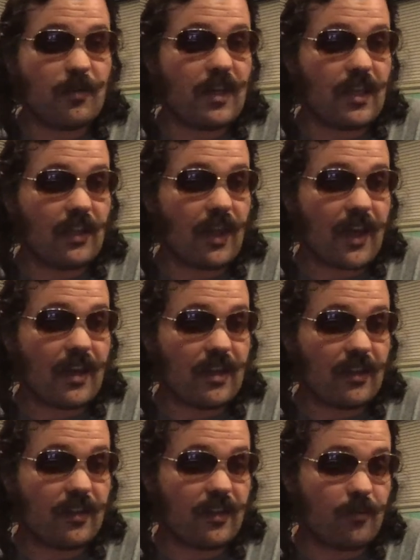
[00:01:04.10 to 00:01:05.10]
me he like he,
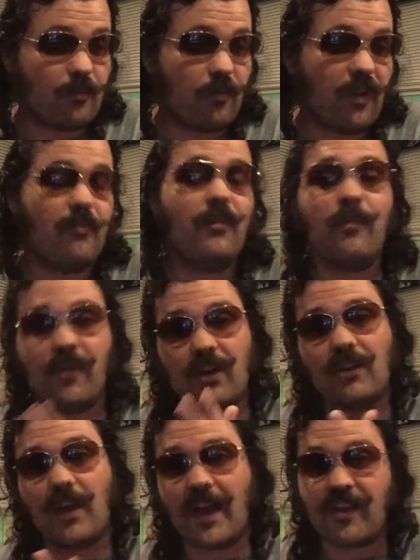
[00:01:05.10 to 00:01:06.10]
he my brother
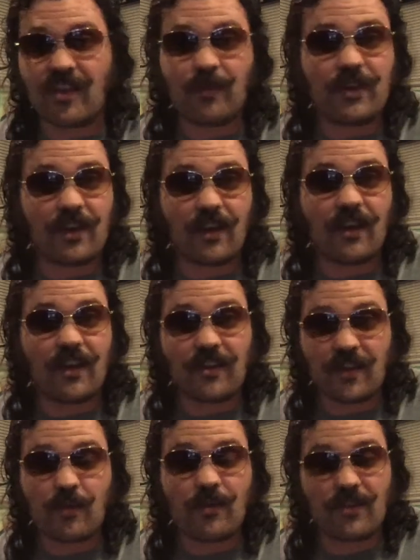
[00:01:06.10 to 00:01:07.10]
likes him because
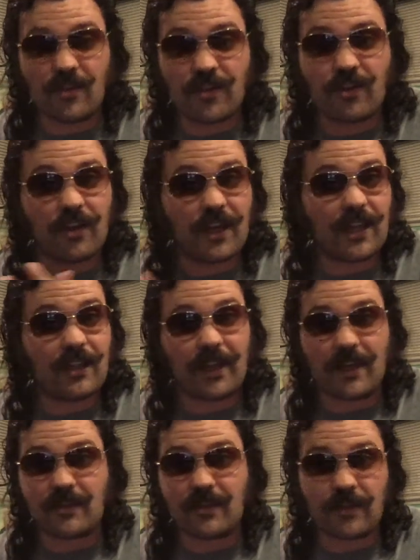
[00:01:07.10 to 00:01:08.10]
he was in Stargate
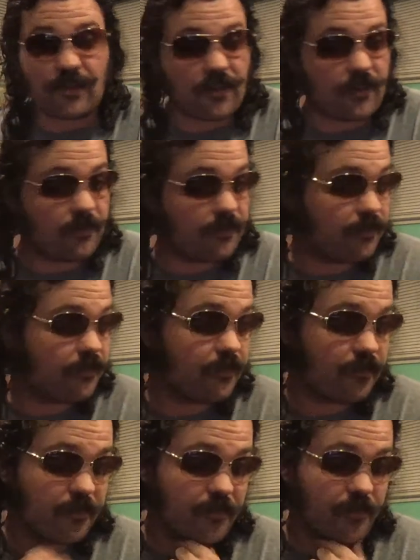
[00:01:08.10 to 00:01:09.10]
Atlantis.
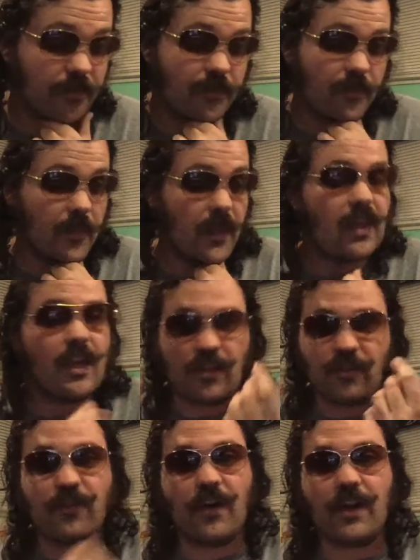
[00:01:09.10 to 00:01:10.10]
It's
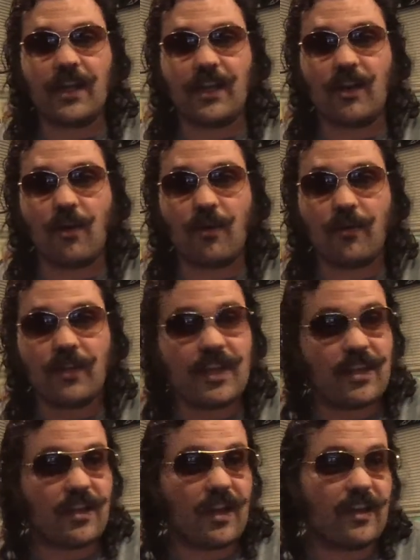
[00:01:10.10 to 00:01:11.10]
just funny, you know.
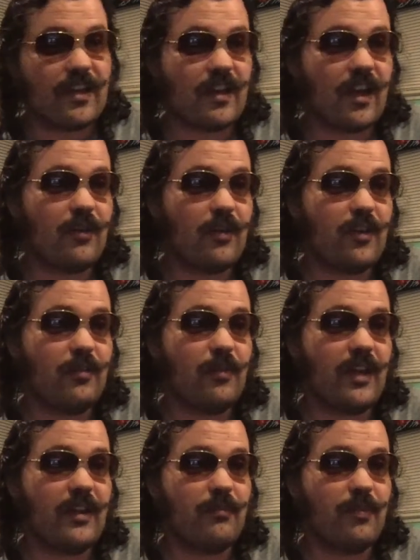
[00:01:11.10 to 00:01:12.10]
He kind of, looks
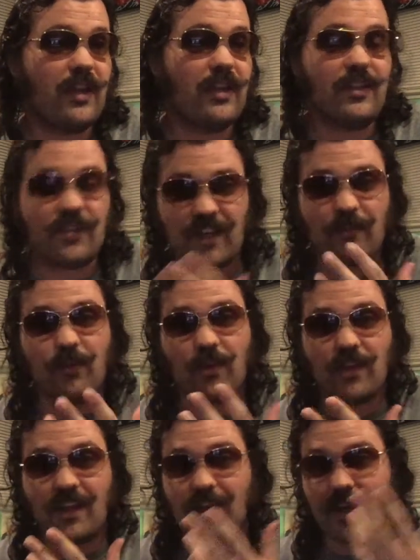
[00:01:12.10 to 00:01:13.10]
play playing the same
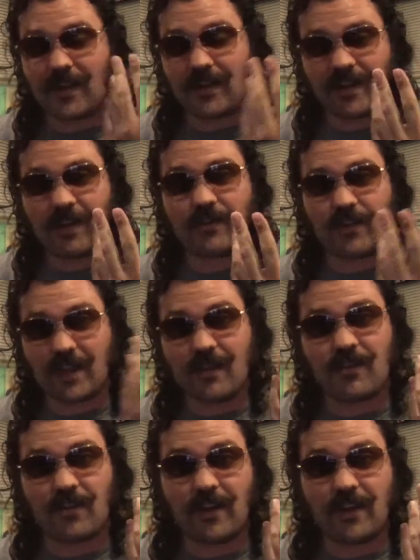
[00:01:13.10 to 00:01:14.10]
look at, as a character in
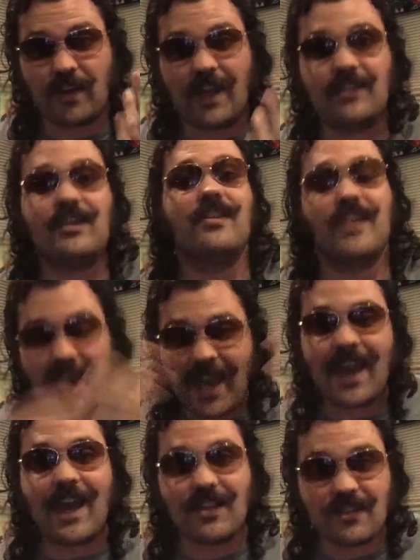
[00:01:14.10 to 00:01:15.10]
Stargate Atlantis,
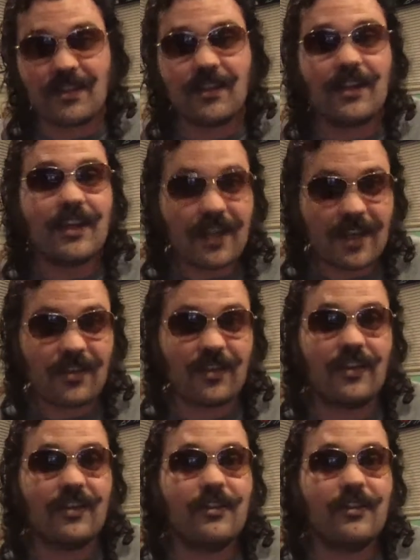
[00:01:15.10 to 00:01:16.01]
and he's a